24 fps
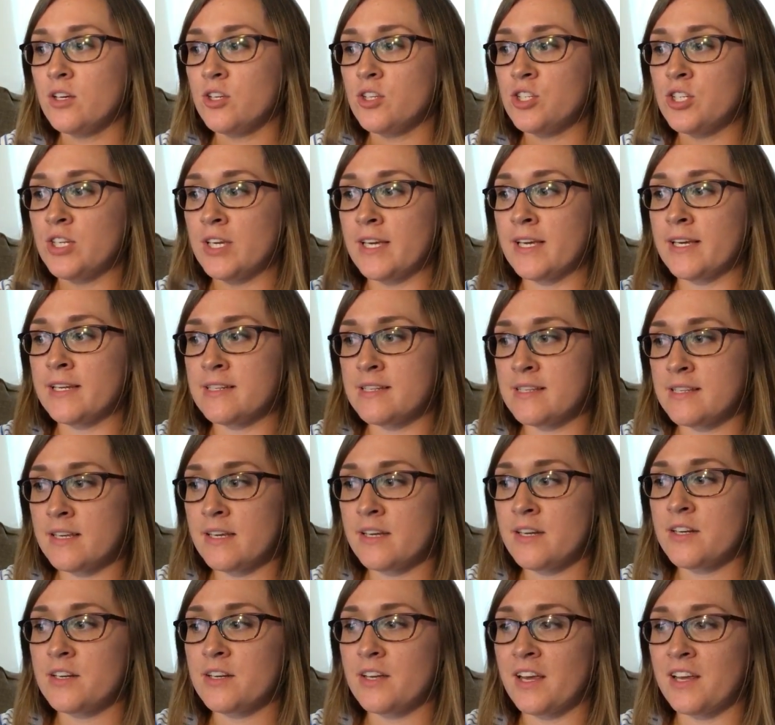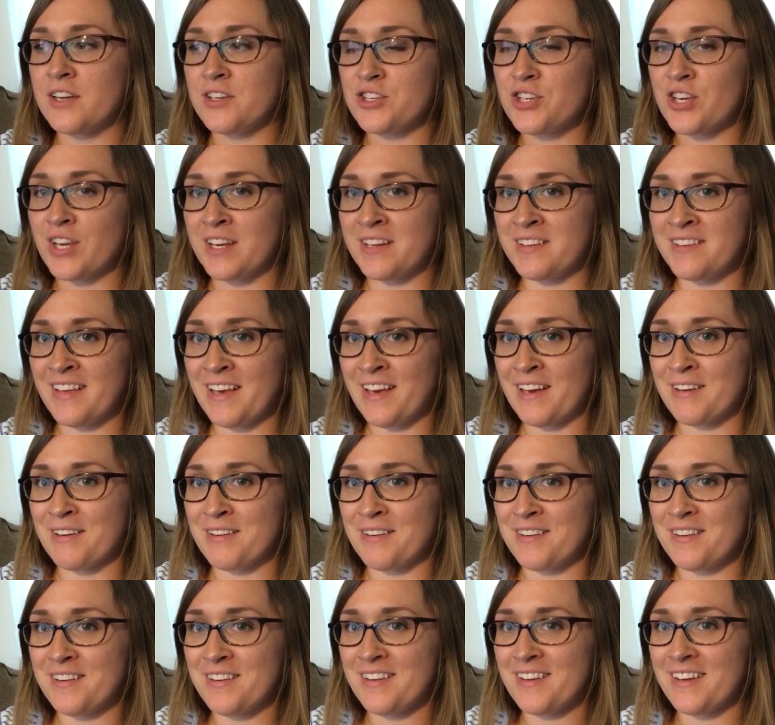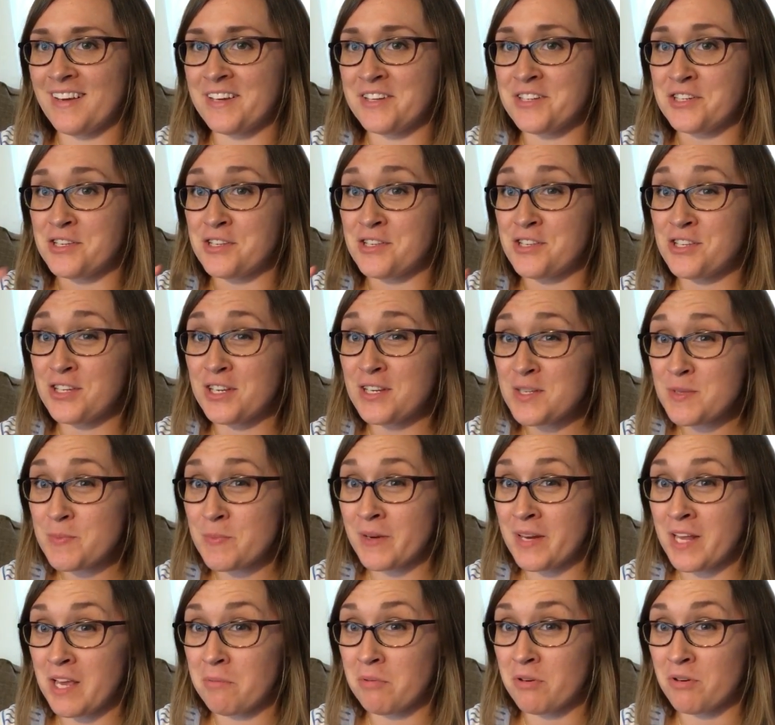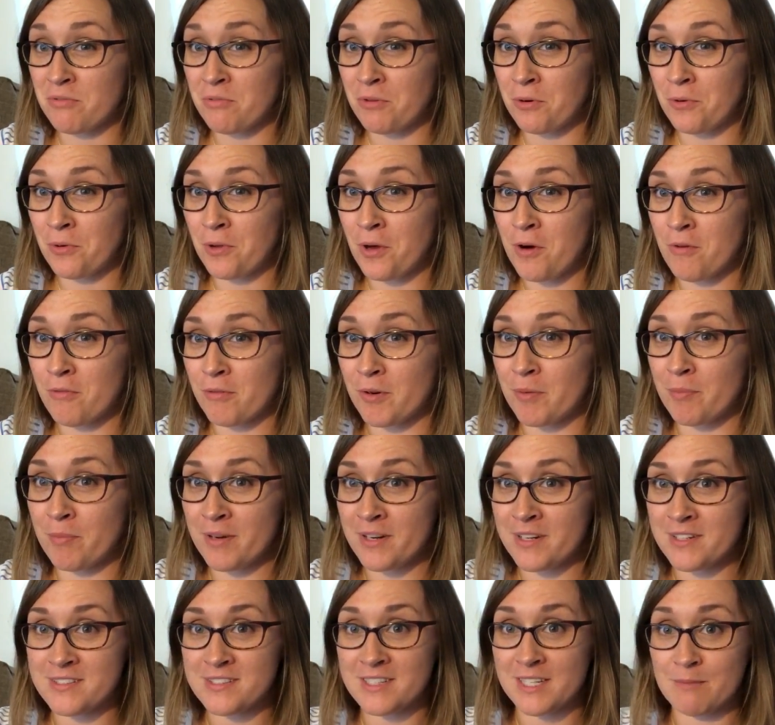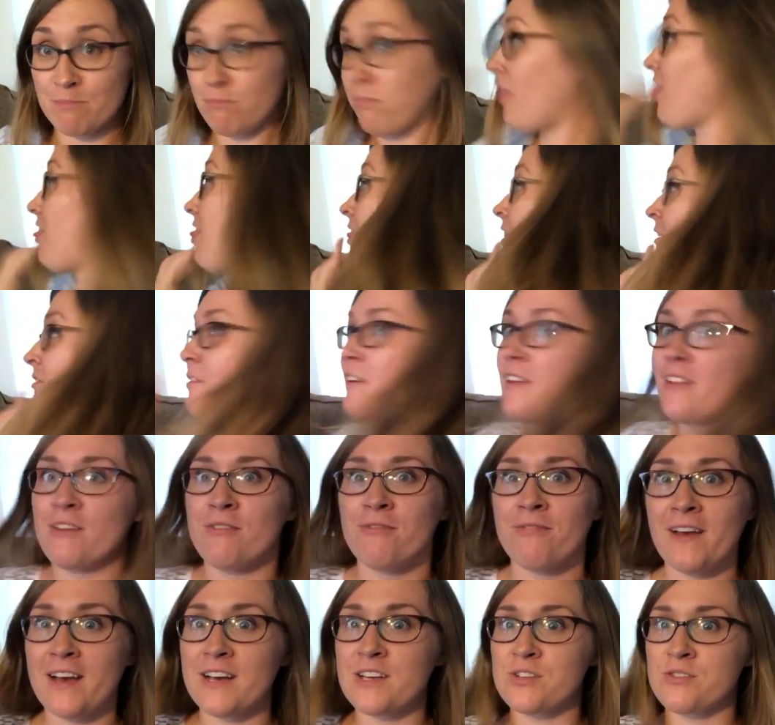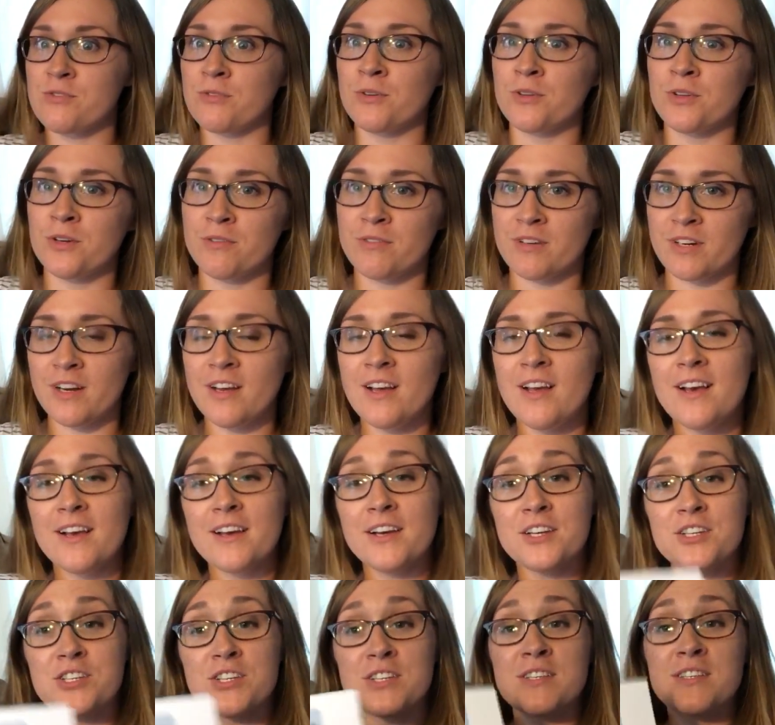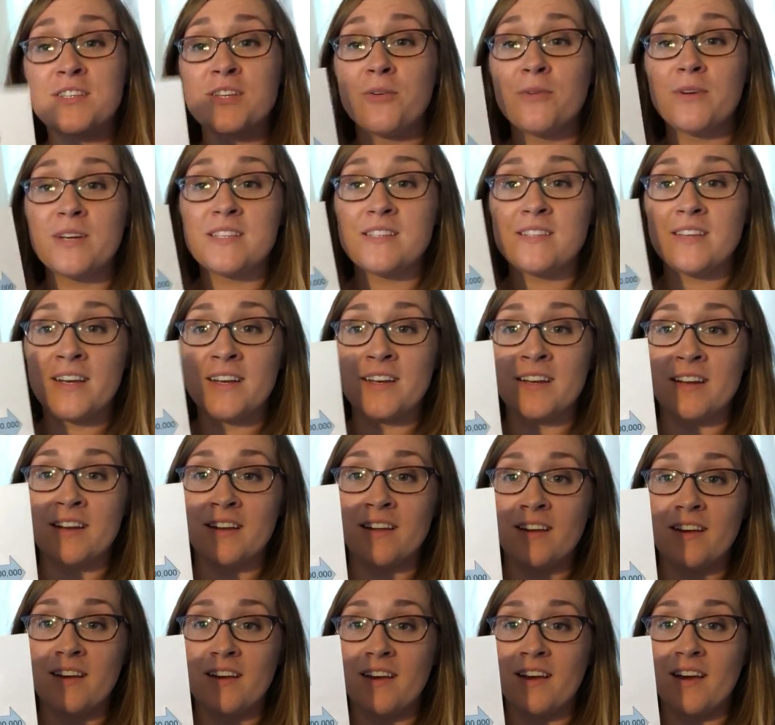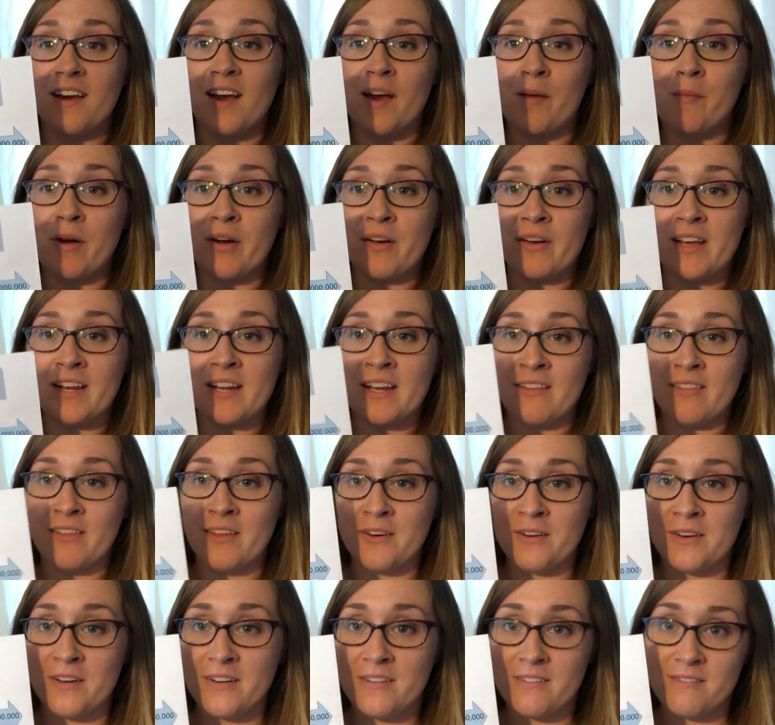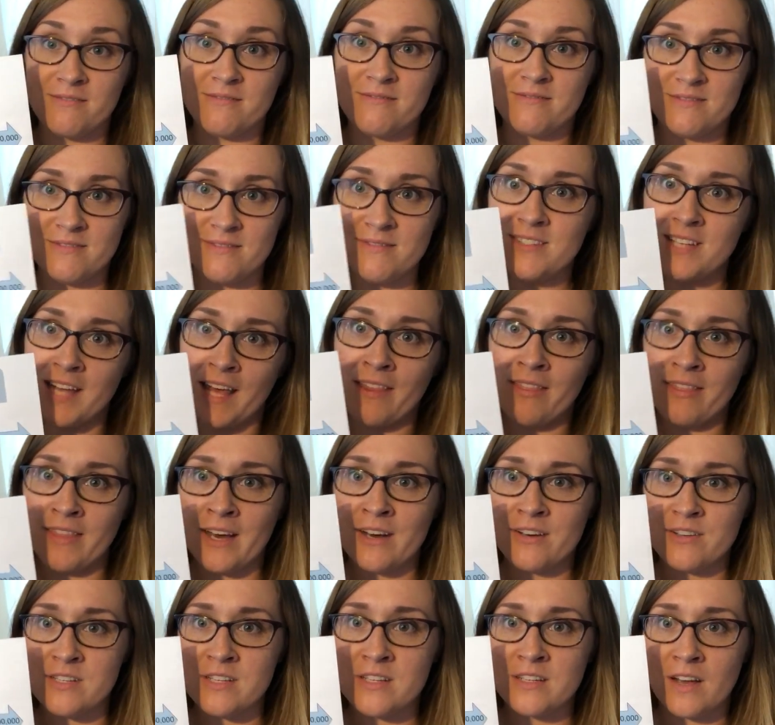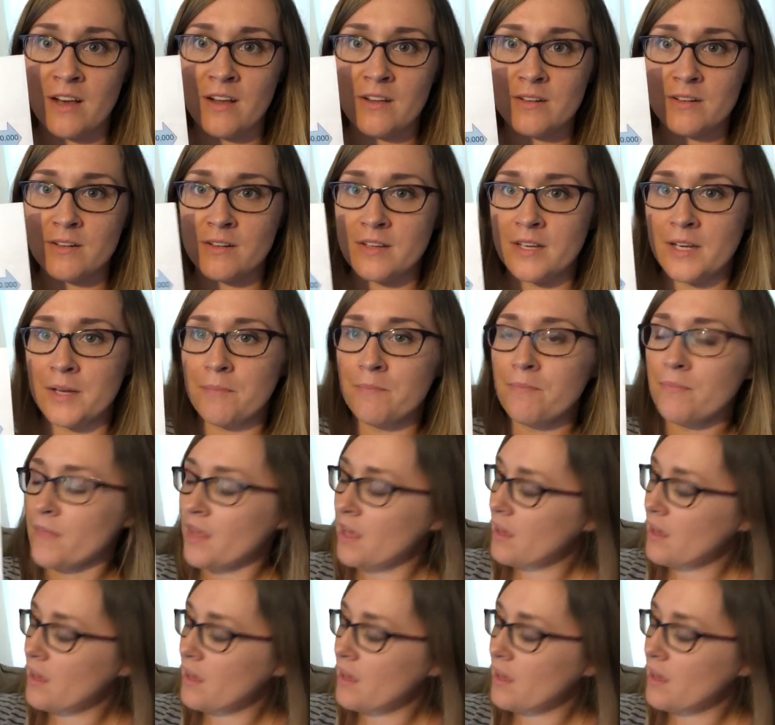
She can sit and she can down, and she's just been able to roll over, but it's like a really fast rollover because she's so excited about getting the $10,000 thing.